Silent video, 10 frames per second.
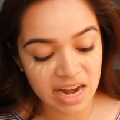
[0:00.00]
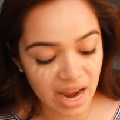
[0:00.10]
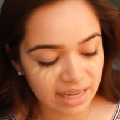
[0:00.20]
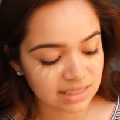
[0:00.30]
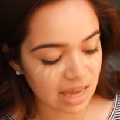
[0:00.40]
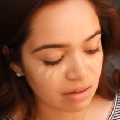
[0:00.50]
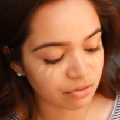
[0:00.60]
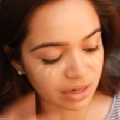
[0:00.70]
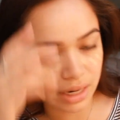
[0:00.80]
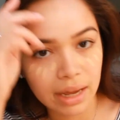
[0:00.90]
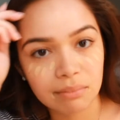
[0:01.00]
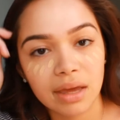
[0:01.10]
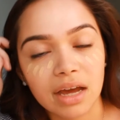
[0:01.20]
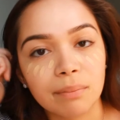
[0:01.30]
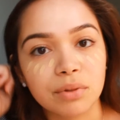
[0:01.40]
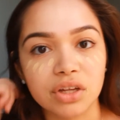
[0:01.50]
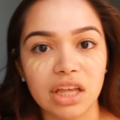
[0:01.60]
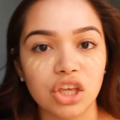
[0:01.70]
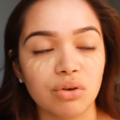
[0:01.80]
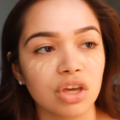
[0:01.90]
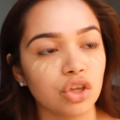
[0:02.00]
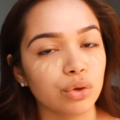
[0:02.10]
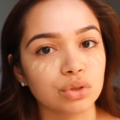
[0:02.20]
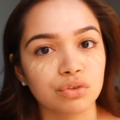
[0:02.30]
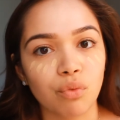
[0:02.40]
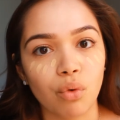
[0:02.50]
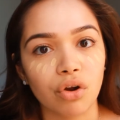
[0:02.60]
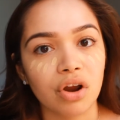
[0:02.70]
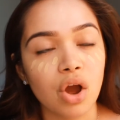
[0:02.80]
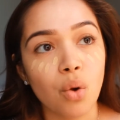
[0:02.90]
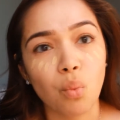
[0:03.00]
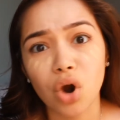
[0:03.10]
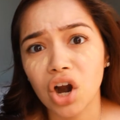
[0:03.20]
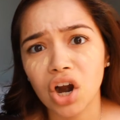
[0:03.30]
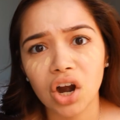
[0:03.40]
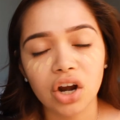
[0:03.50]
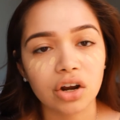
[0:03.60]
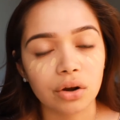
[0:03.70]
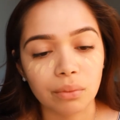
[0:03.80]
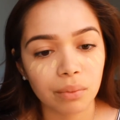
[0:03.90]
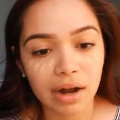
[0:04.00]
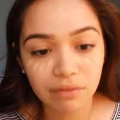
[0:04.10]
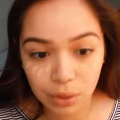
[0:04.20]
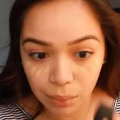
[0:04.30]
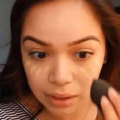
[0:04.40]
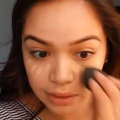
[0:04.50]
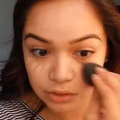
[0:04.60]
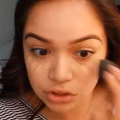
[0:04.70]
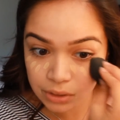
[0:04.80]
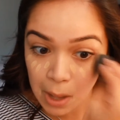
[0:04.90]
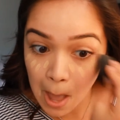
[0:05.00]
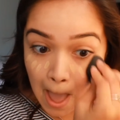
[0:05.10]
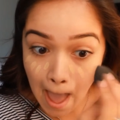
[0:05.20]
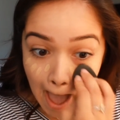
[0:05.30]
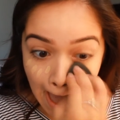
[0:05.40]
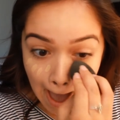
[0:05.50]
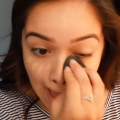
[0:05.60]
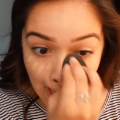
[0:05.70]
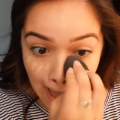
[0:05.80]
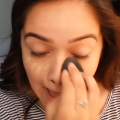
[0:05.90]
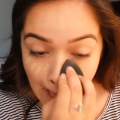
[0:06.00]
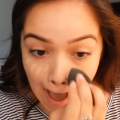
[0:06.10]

nice everyday makeup look that you can use for work or whatever you want to use. I